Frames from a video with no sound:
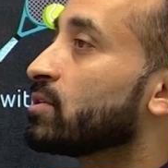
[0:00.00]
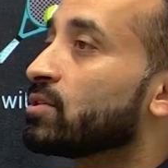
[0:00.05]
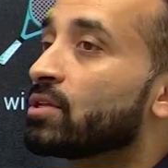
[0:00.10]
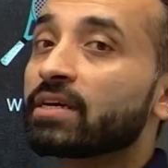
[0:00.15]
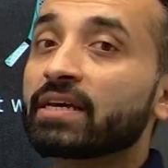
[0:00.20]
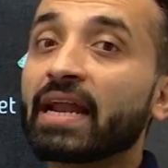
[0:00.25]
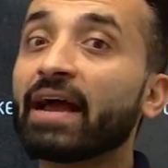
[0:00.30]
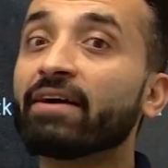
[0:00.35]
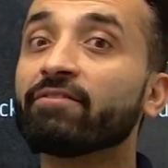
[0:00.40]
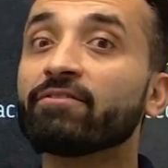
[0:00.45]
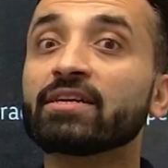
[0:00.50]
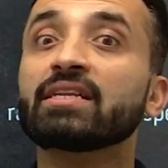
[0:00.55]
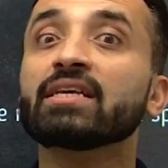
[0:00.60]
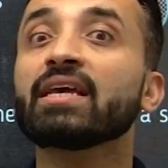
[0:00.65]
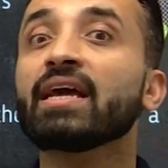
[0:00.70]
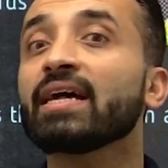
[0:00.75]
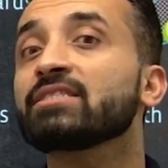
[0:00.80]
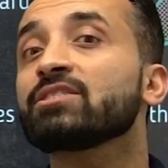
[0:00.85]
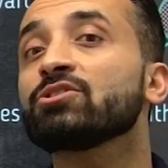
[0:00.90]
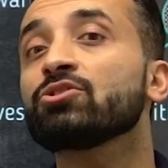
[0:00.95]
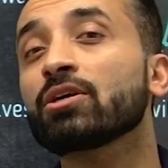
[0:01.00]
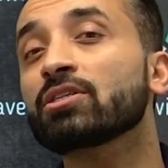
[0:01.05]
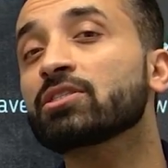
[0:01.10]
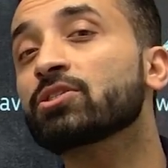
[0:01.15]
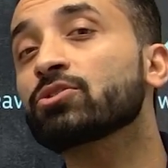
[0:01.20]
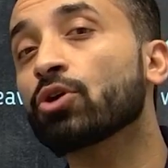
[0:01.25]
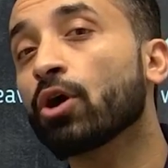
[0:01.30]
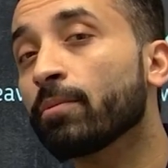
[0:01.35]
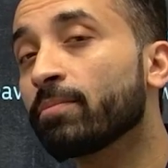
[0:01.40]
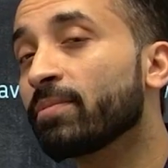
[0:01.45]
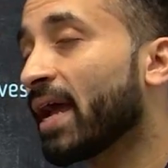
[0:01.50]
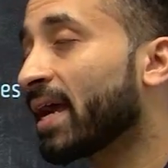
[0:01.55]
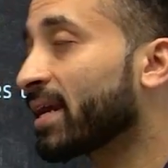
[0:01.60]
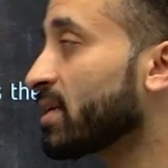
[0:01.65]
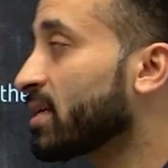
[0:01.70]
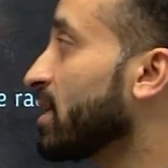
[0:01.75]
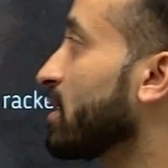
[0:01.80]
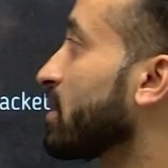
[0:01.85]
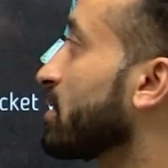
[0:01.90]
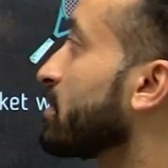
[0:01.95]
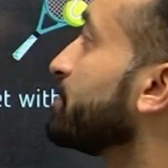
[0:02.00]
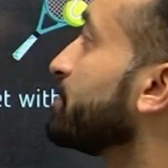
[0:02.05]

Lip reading: gravity has not stopped acting.